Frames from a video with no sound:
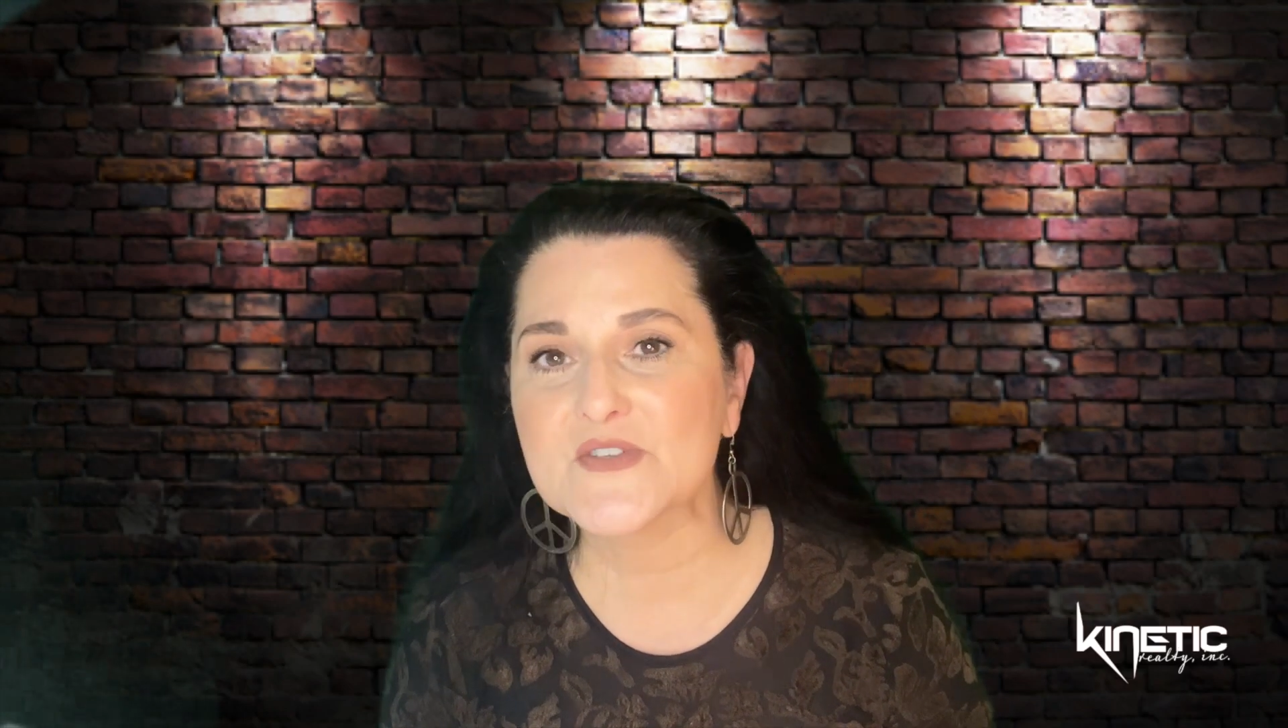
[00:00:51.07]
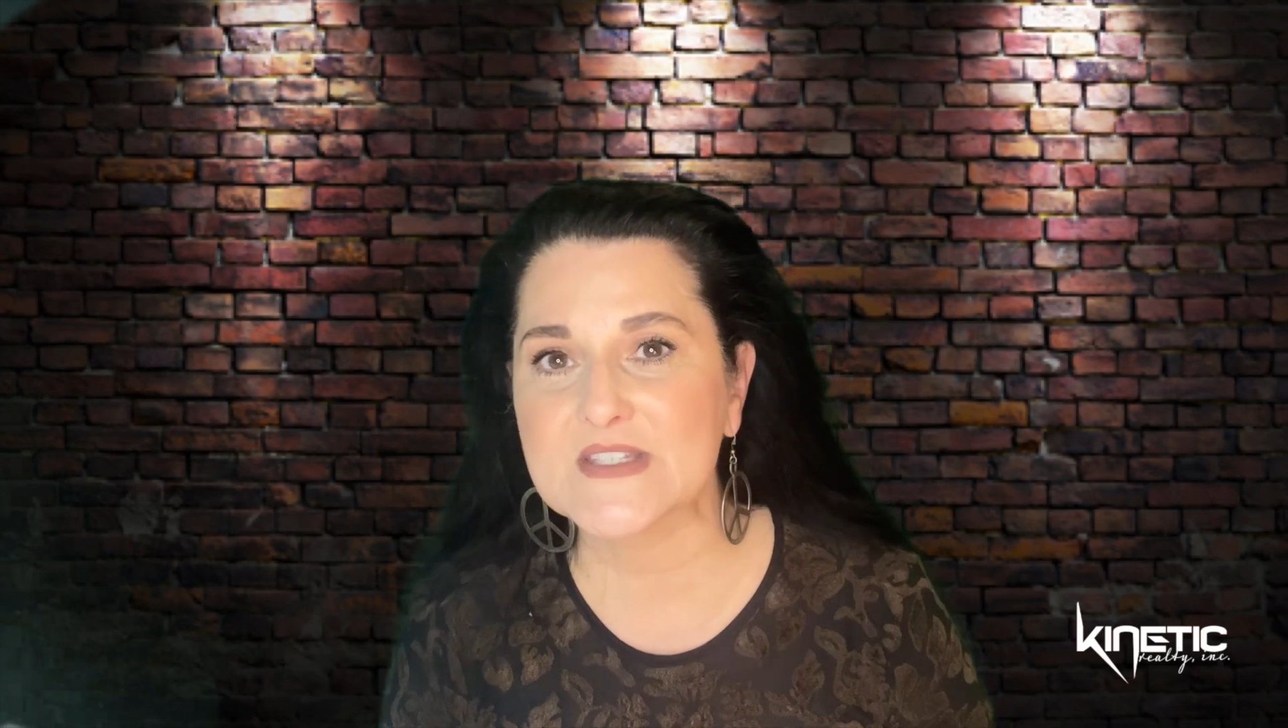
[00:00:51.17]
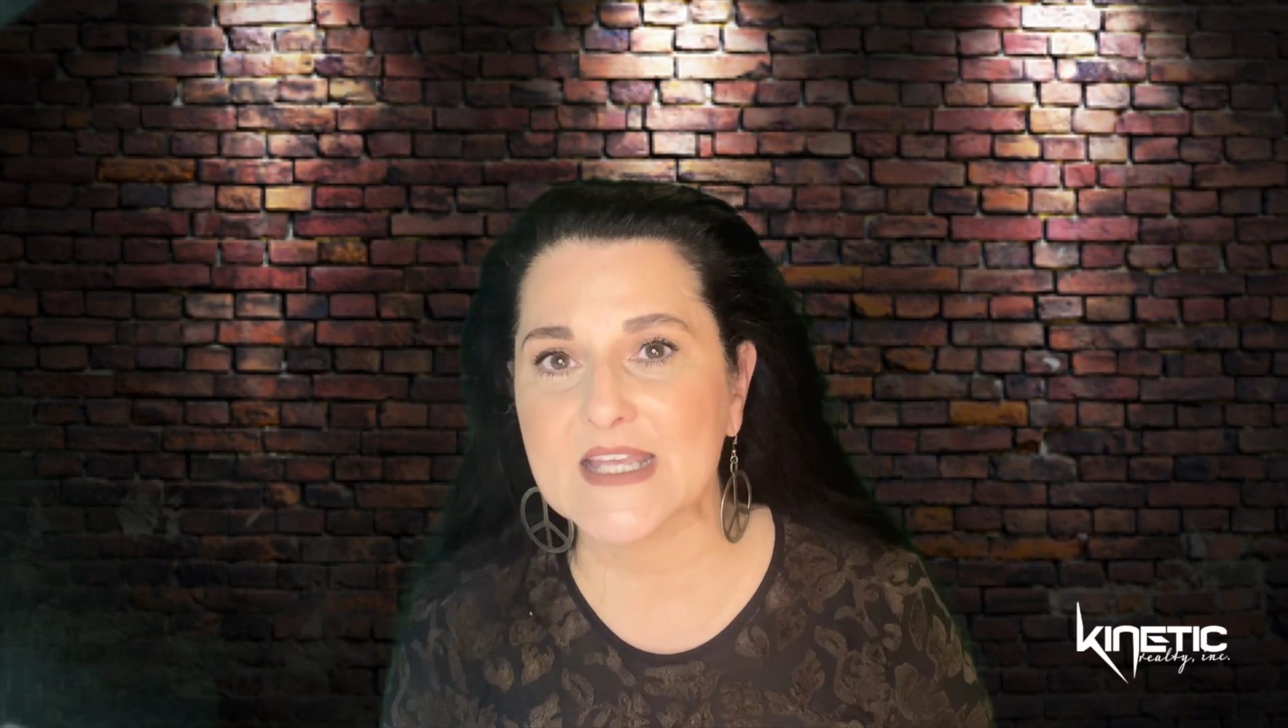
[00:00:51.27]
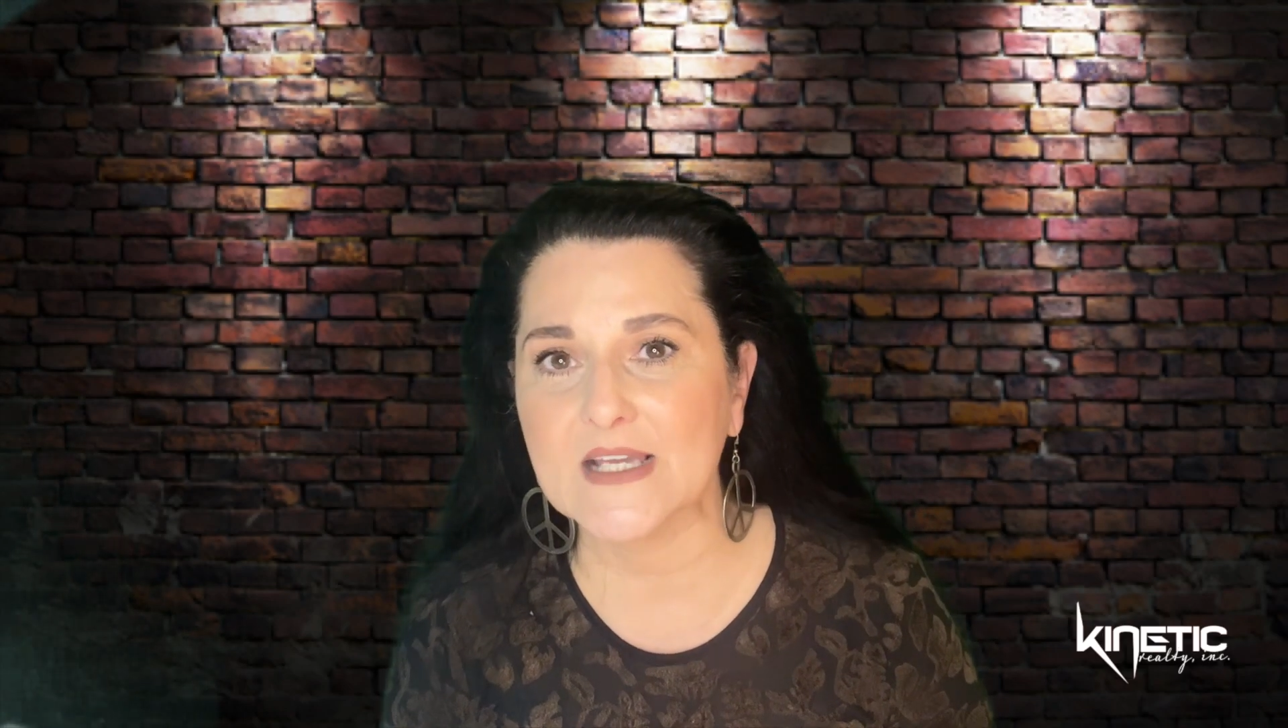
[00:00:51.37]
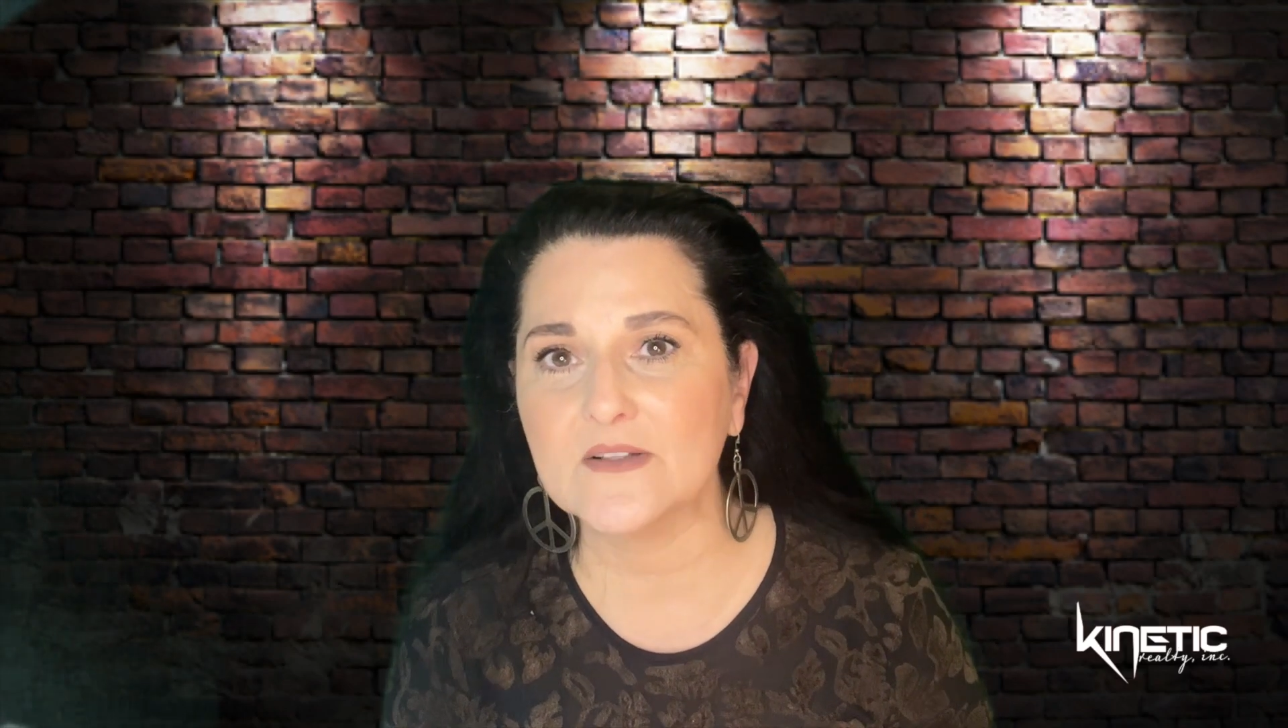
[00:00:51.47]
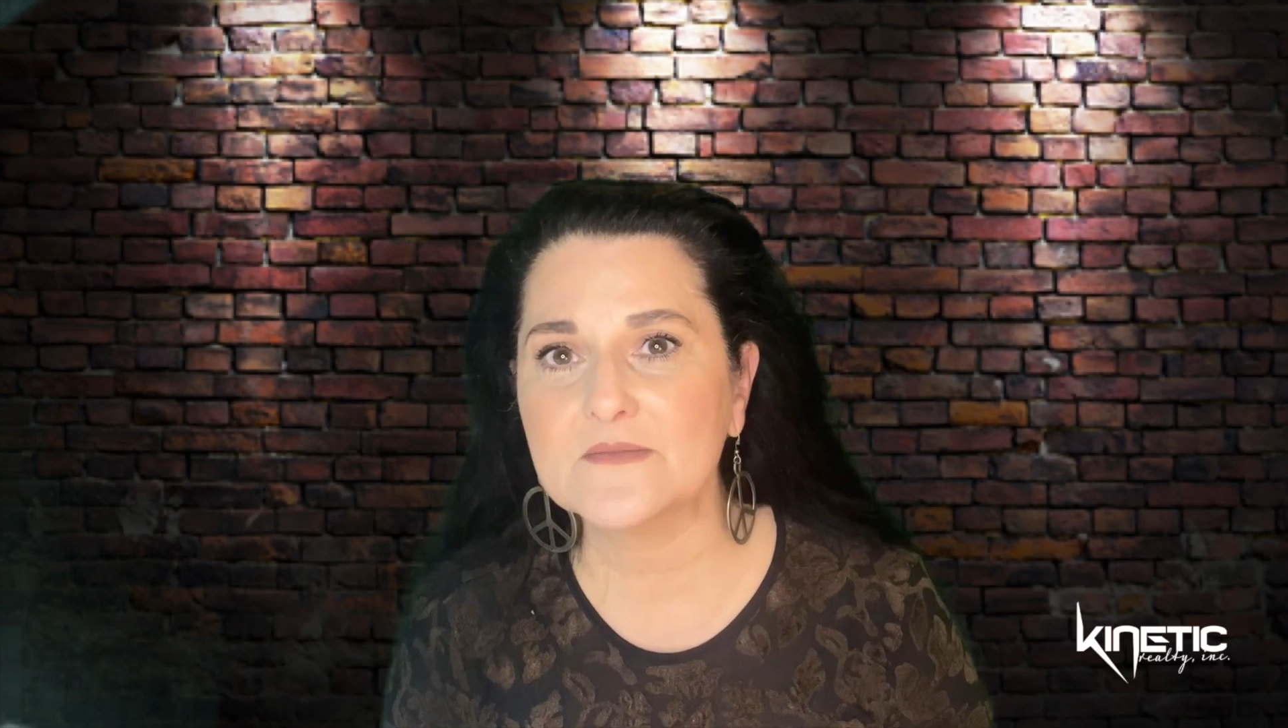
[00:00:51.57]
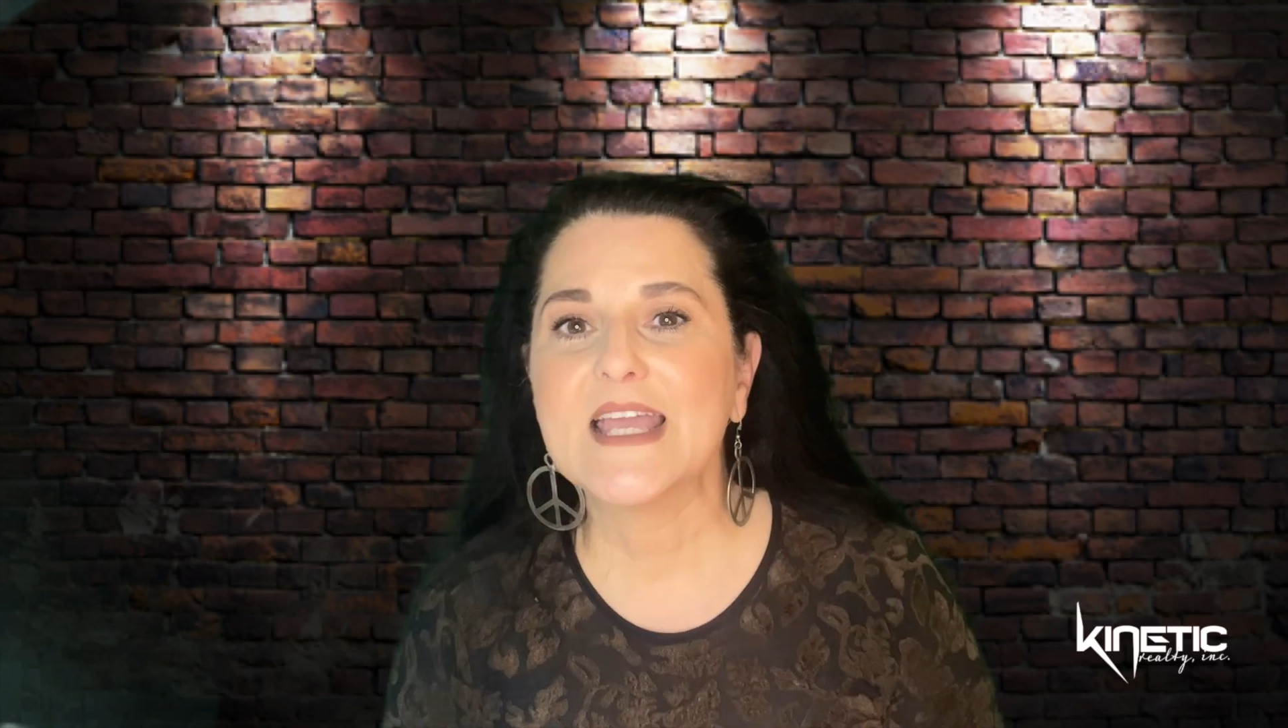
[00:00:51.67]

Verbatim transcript: sale,